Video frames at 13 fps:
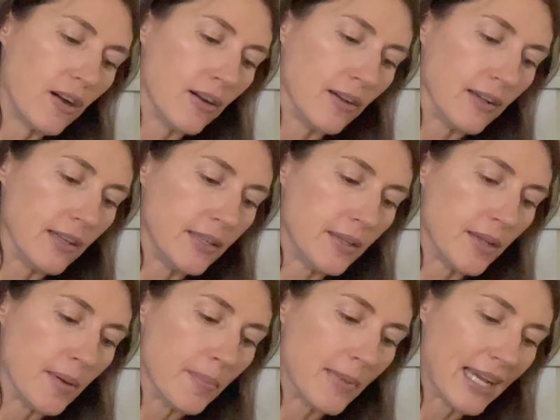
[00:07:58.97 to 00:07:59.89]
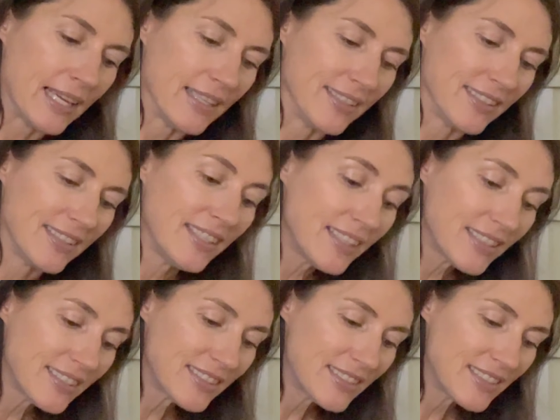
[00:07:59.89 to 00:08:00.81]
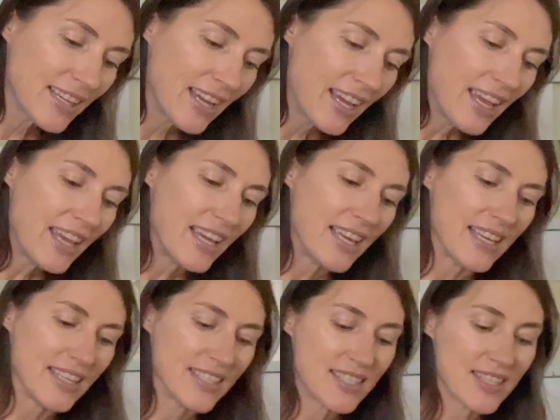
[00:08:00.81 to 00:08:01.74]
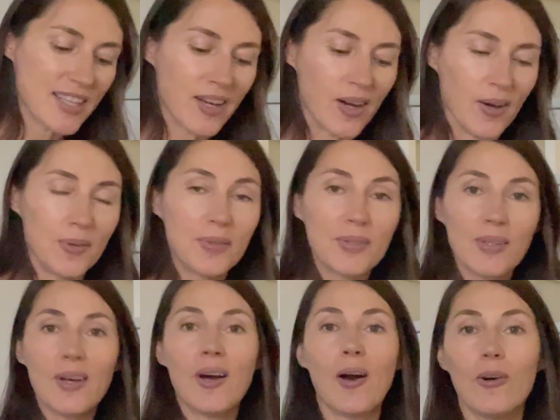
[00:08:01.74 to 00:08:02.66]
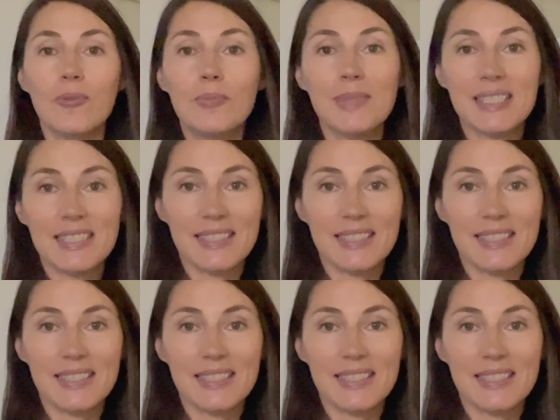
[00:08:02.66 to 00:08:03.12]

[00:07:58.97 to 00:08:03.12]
on my list is the Oklahoma